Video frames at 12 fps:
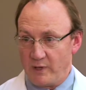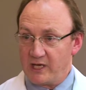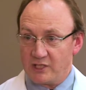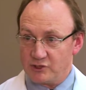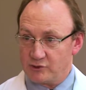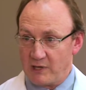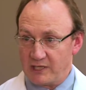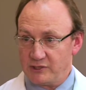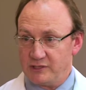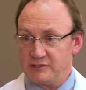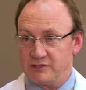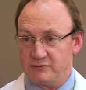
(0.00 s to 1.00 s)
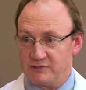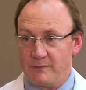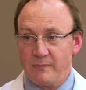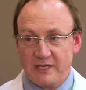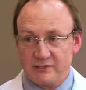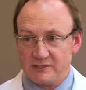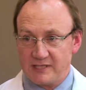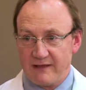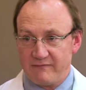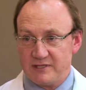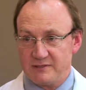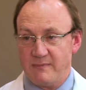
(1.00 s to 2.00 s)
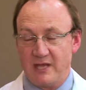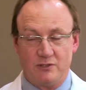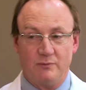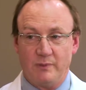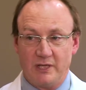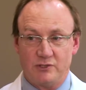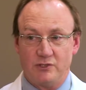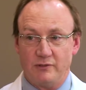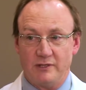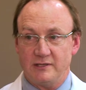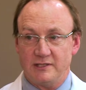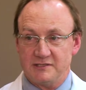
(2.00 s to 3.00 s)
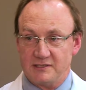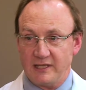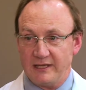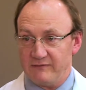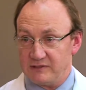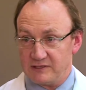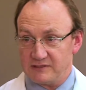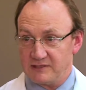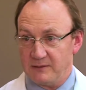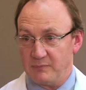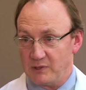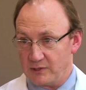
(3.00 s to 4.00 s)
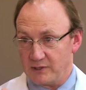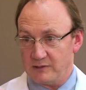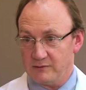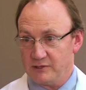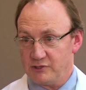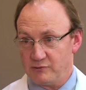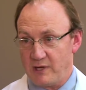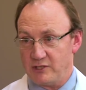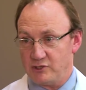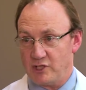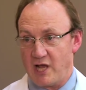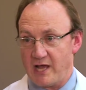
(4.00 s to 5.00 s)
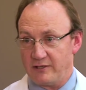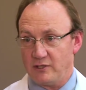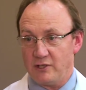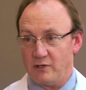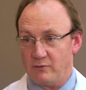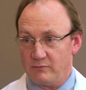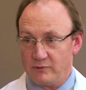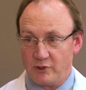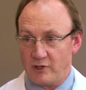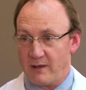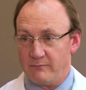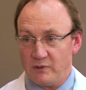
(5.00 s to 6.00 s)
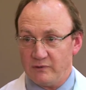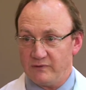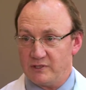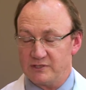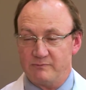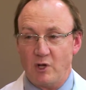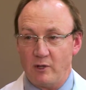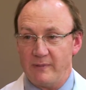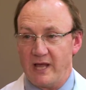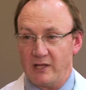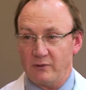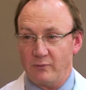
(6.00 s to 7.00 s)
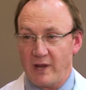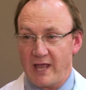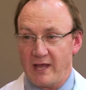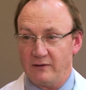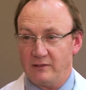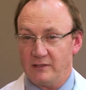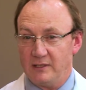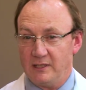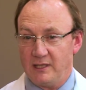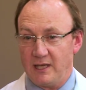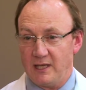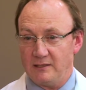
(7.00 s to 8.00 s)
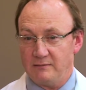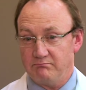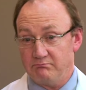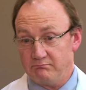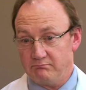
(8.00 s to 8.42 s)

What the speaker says: reconstruction, so some patients have this mental picture that the sleeve is a simpler straight shot. You're not moving the small bowel around, and